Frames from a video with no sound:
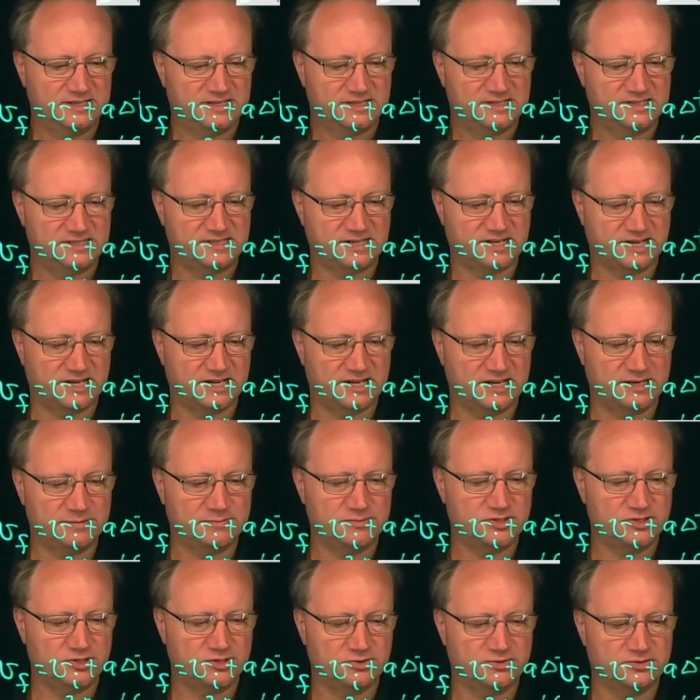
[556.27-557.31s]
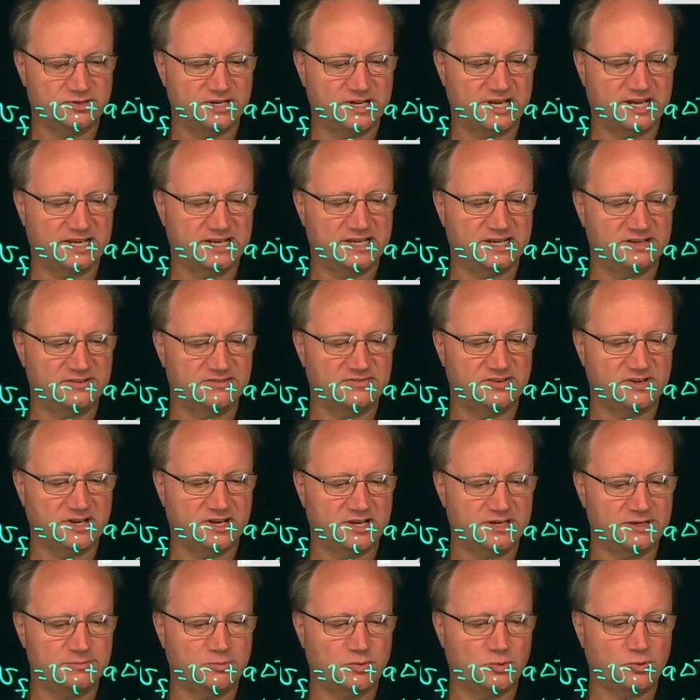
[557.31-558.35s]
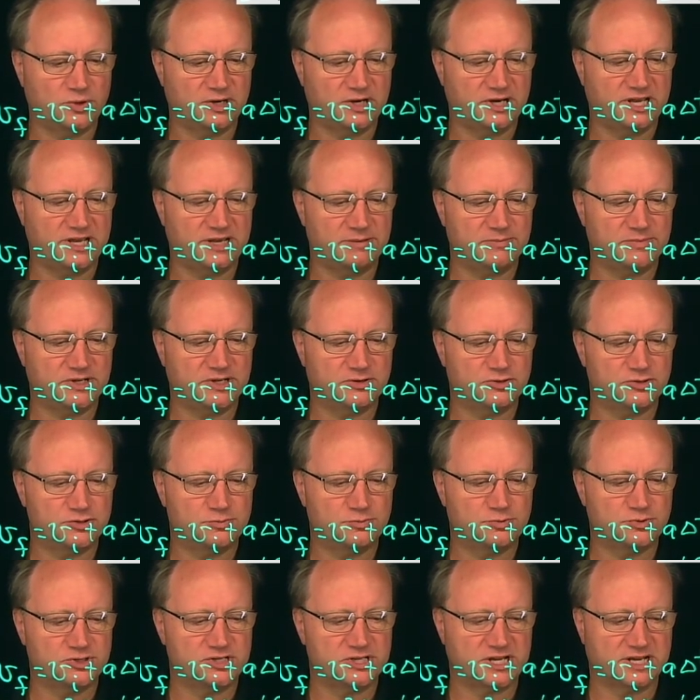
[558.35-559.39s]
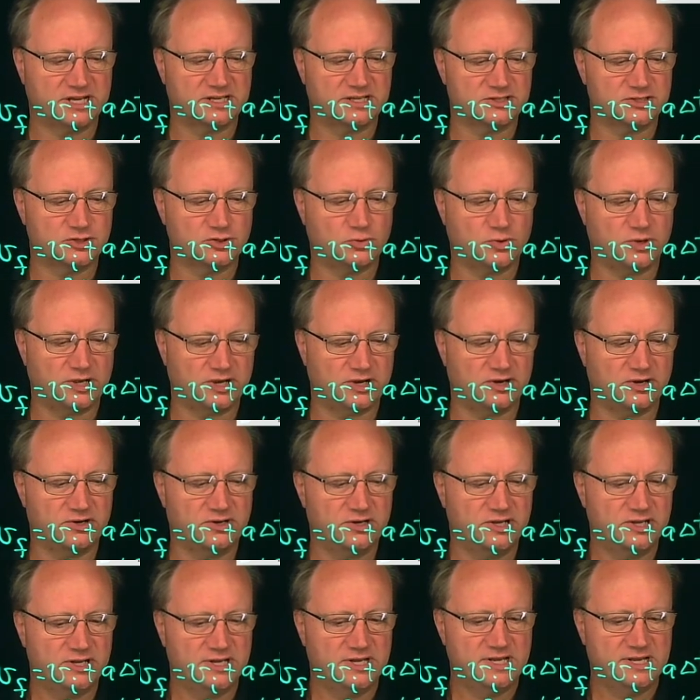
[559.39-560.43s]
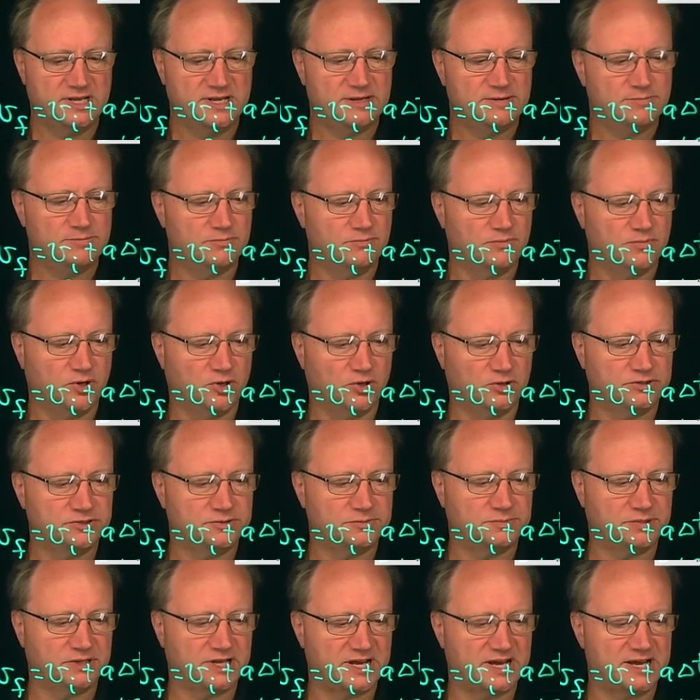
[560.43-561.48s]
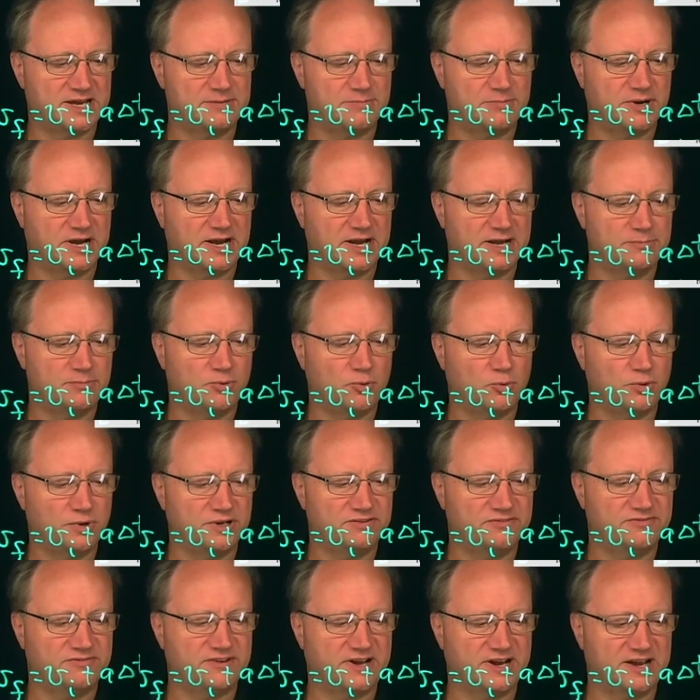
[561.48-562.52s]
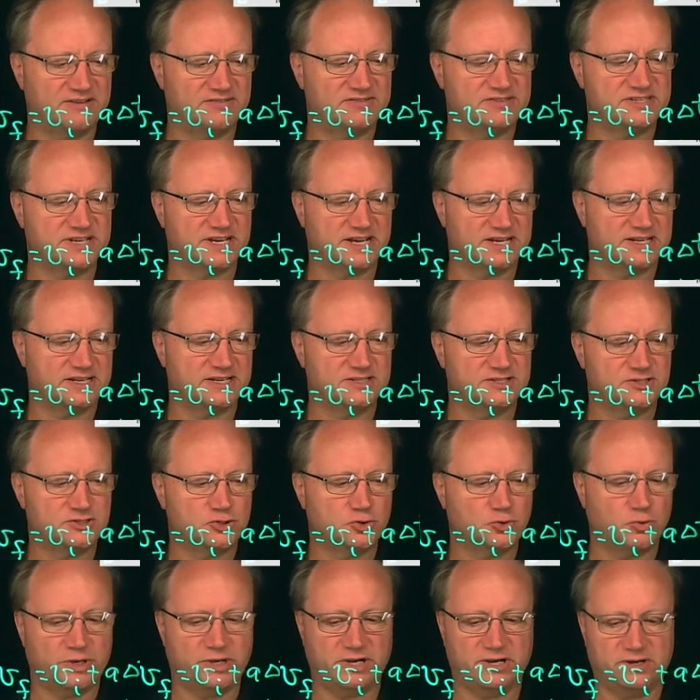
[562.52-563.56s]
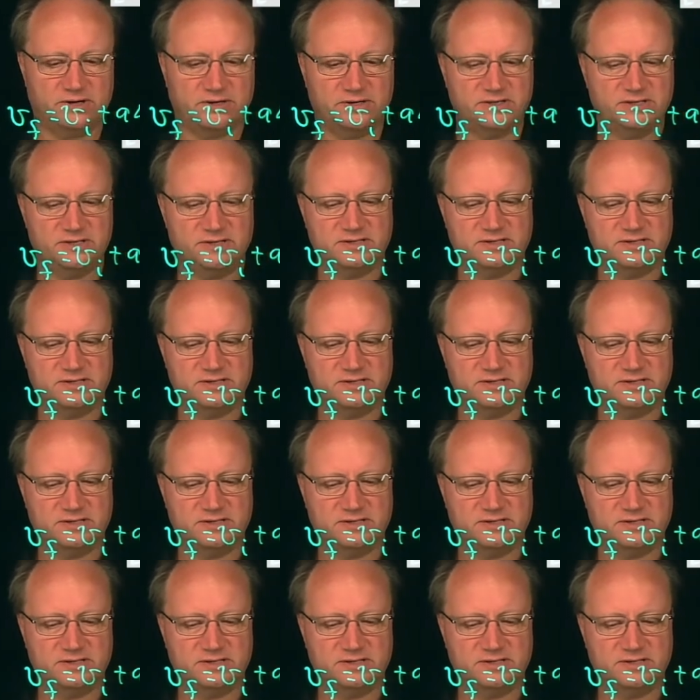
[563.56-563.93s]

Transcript: times your negative 9.8 meters per second squared multiplied by 0.5 seconds squared.